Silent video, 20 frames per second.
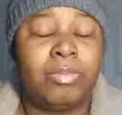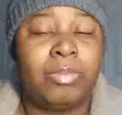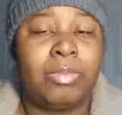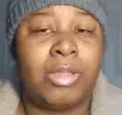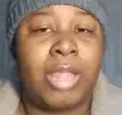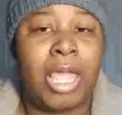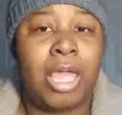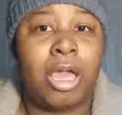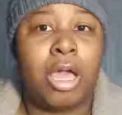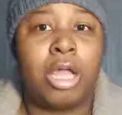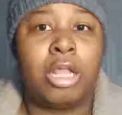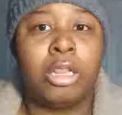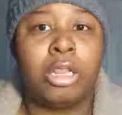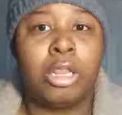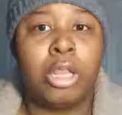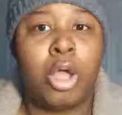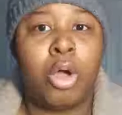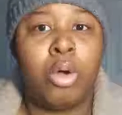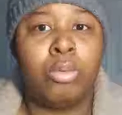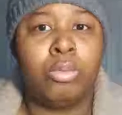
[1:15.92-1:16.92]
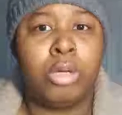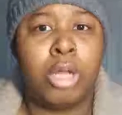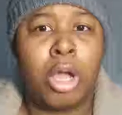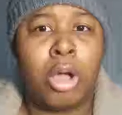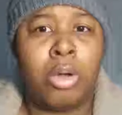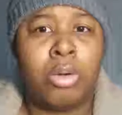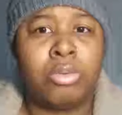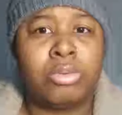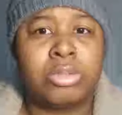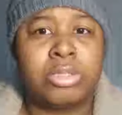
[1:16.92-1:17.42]
like a
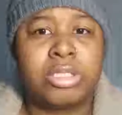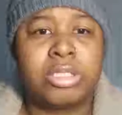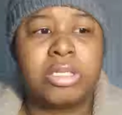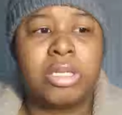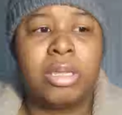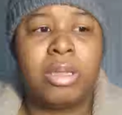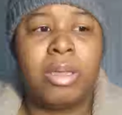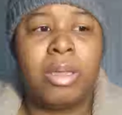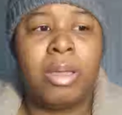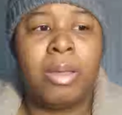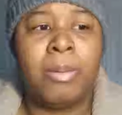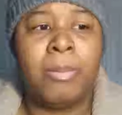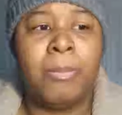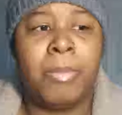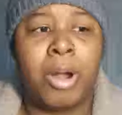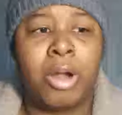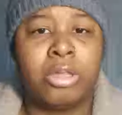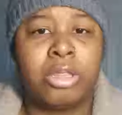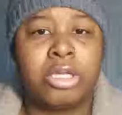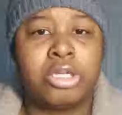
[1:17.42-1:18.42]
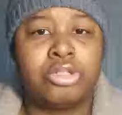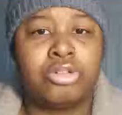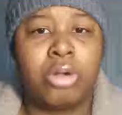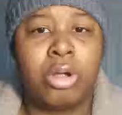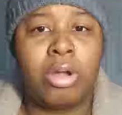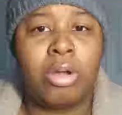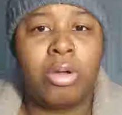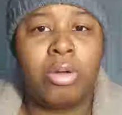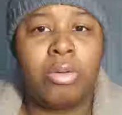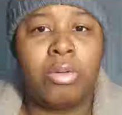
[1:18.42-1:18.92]
low-dose birth
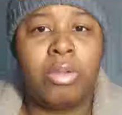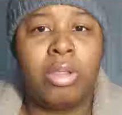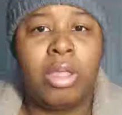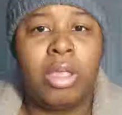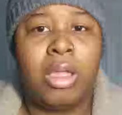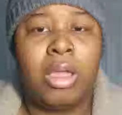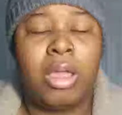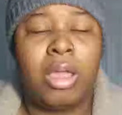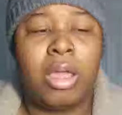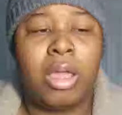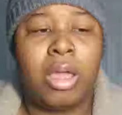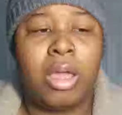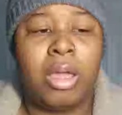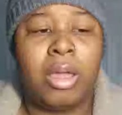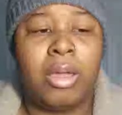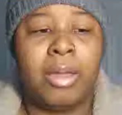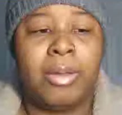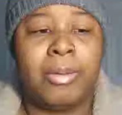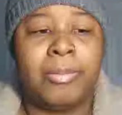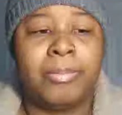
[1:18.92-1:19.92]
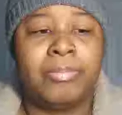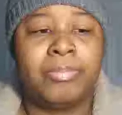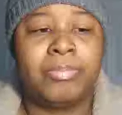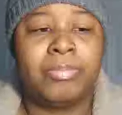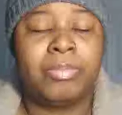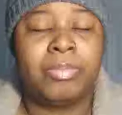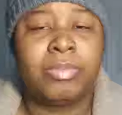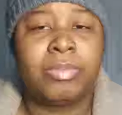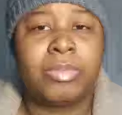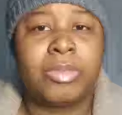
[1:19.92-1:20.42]
control,
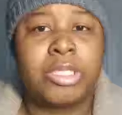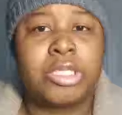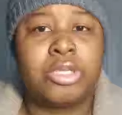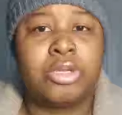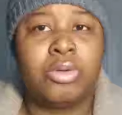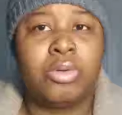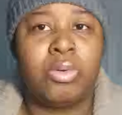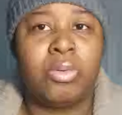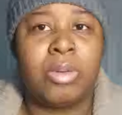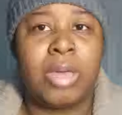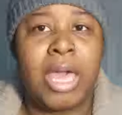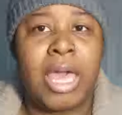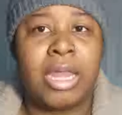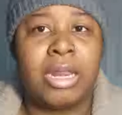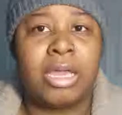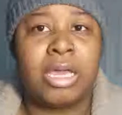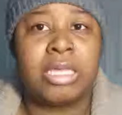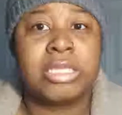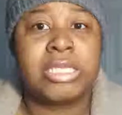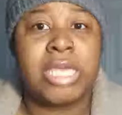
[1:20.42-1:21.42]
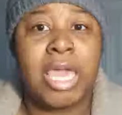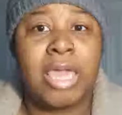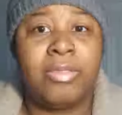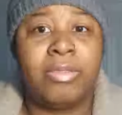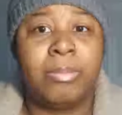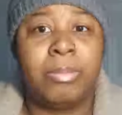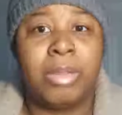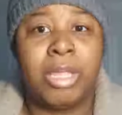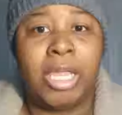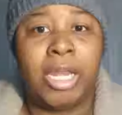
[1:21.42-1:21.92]
to kind of contain
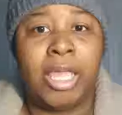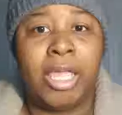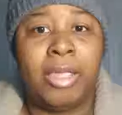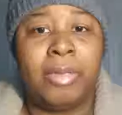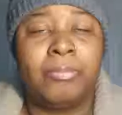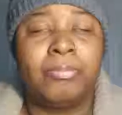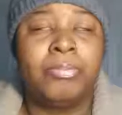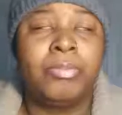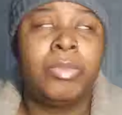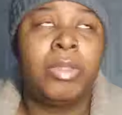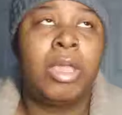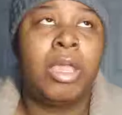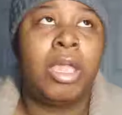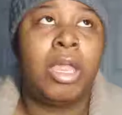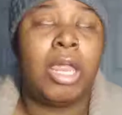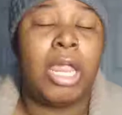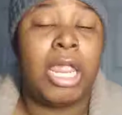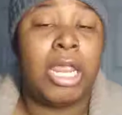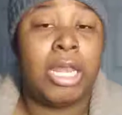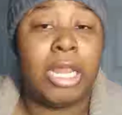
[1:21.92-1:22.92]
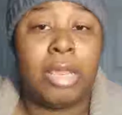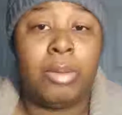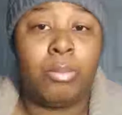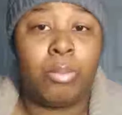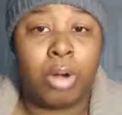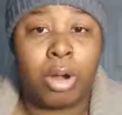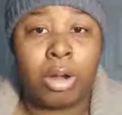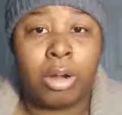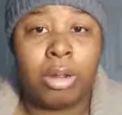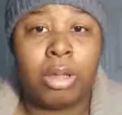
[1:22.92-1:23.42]
the bleeding. It didn't
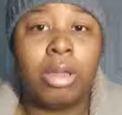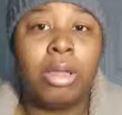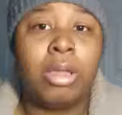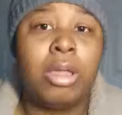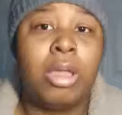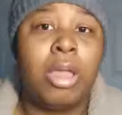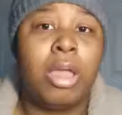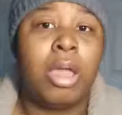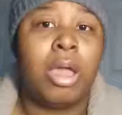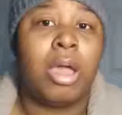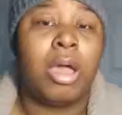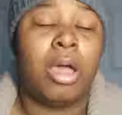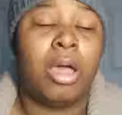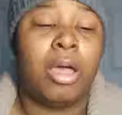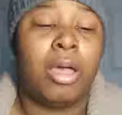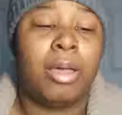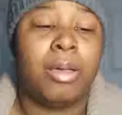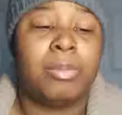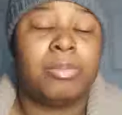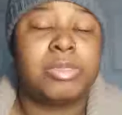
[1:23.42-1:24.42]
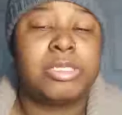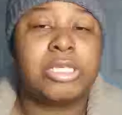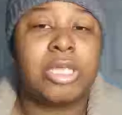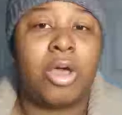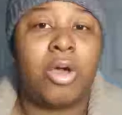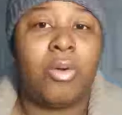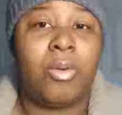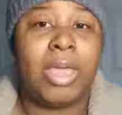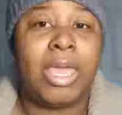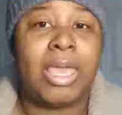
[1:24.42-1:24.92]
work.
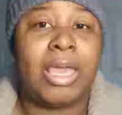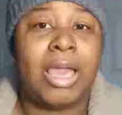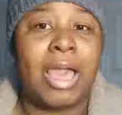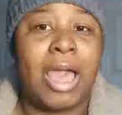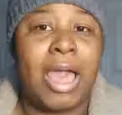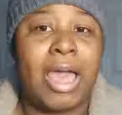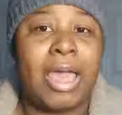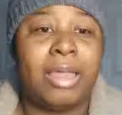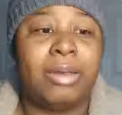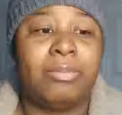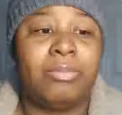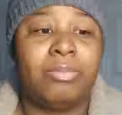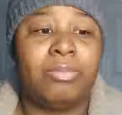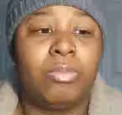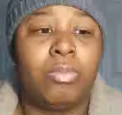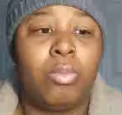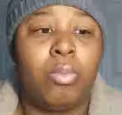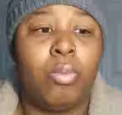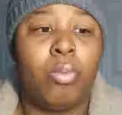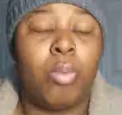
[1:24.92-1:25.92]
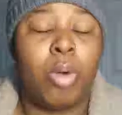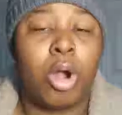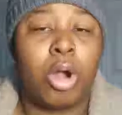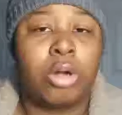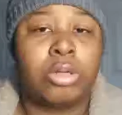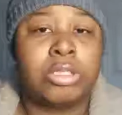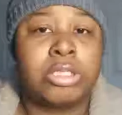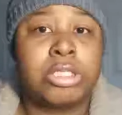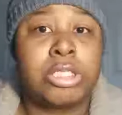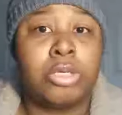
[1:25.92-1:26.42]
So it got
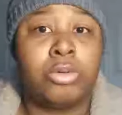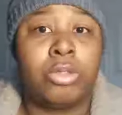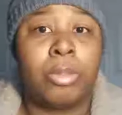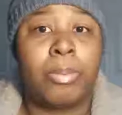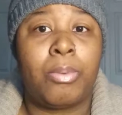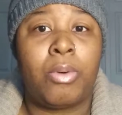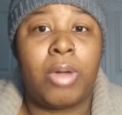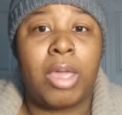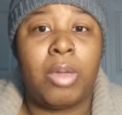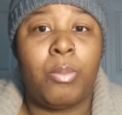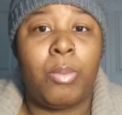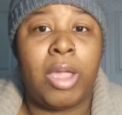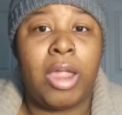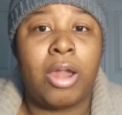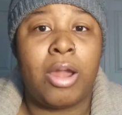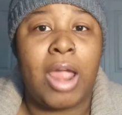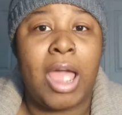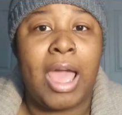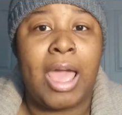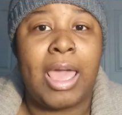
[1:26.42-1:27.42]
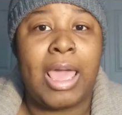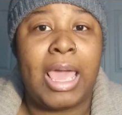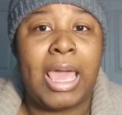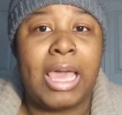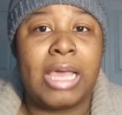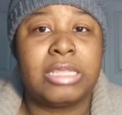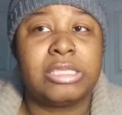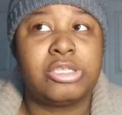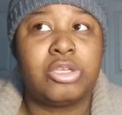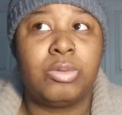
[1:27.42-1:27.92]
worse to the point where I
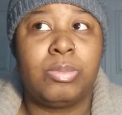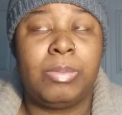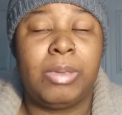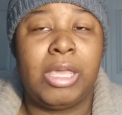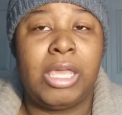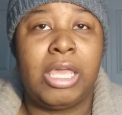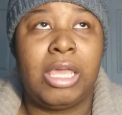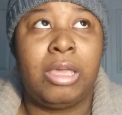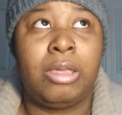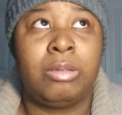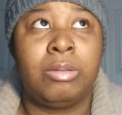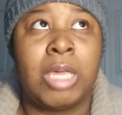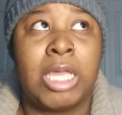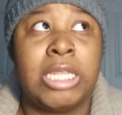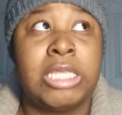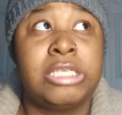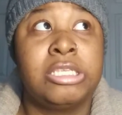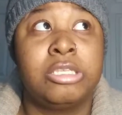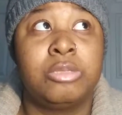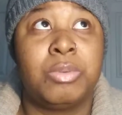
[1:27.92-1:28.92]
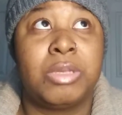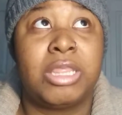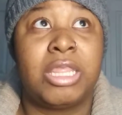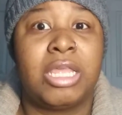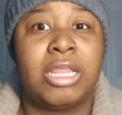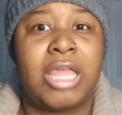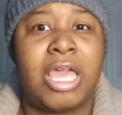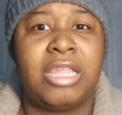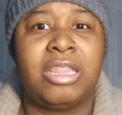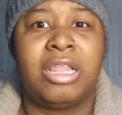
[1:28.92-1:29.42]
had to be, and this is
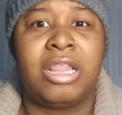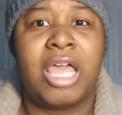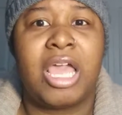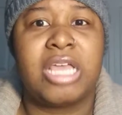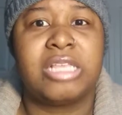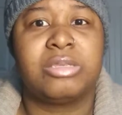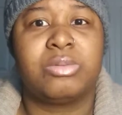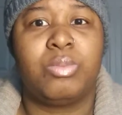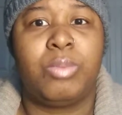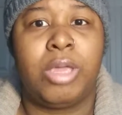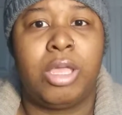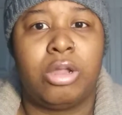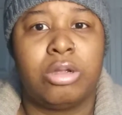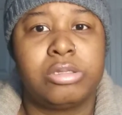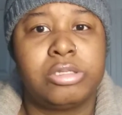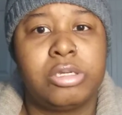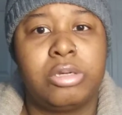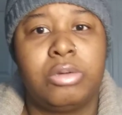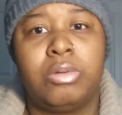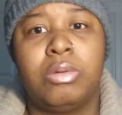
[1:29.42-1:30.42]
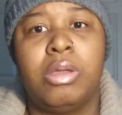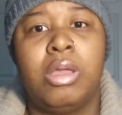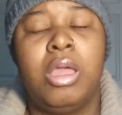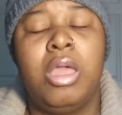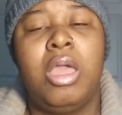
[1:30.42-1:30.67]
within like the last week or two,